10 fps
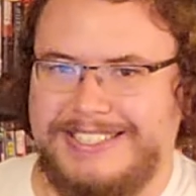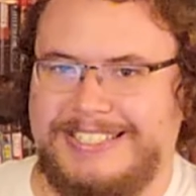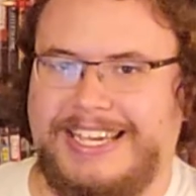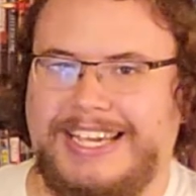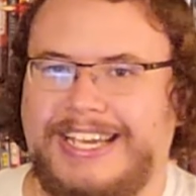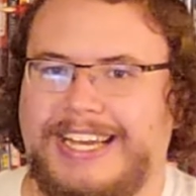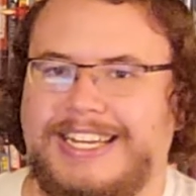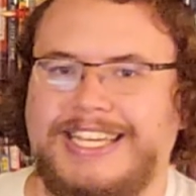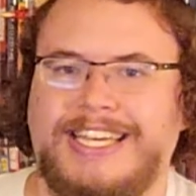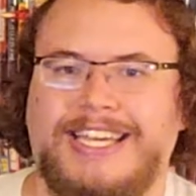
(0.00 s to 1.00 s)
D
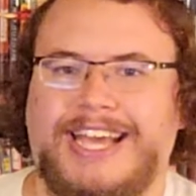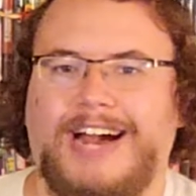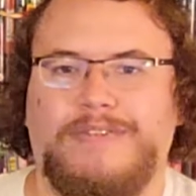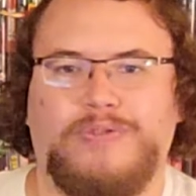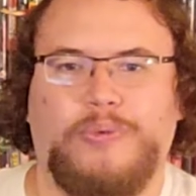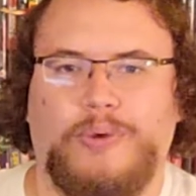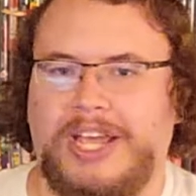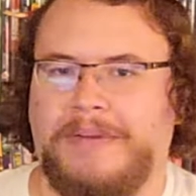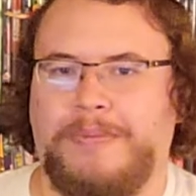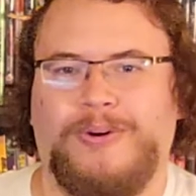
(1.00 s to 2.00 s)
and E have
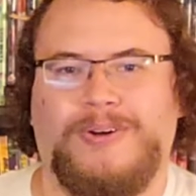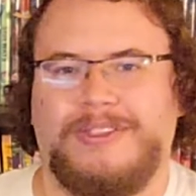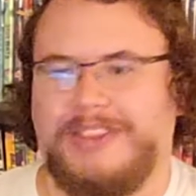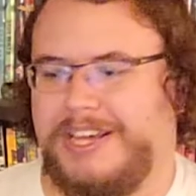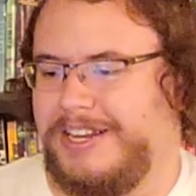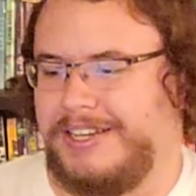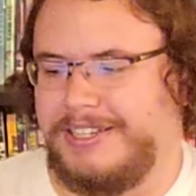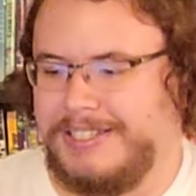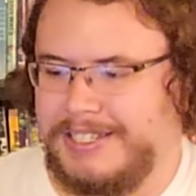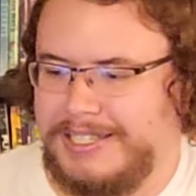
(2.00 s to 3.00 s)
way more than